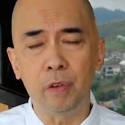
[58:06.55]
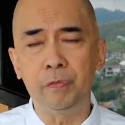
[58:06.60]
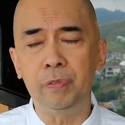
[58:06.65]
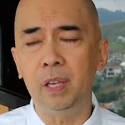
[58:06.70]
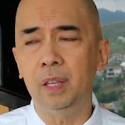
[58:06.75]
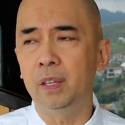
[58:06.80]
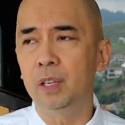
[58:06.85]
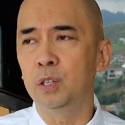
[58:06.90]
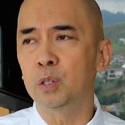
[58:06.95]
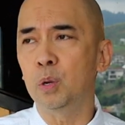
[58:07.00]
of
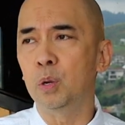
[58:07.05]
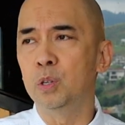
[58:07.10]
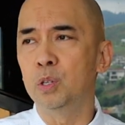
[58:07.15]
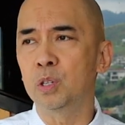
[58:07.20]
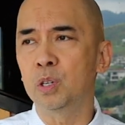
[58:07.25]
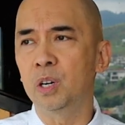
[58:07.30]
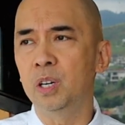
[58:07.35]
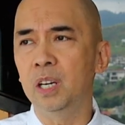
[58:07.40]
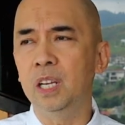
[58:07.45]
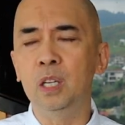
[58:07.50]
it is
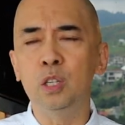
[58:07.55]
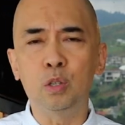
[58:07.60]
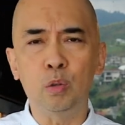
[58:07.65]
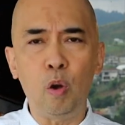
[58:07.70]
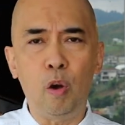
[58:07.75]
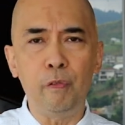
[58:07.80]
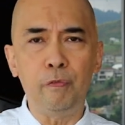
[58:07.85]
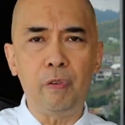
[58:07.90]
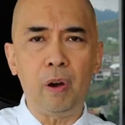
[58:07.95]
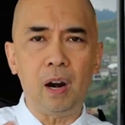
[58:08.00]
concerned,
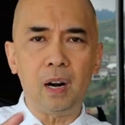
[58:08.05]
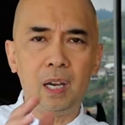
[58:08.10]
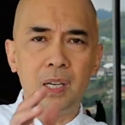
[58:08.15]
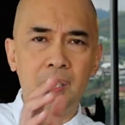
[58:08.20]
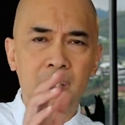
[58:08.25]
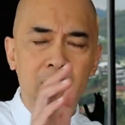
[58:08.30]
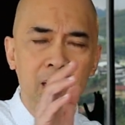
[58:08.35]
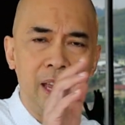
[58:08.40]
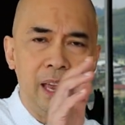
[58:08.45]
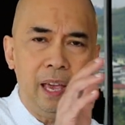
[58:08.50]
insofar
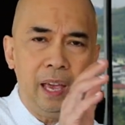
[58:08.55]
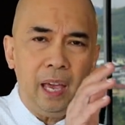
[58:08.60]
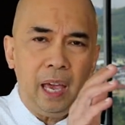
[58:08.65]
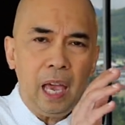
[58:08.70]
as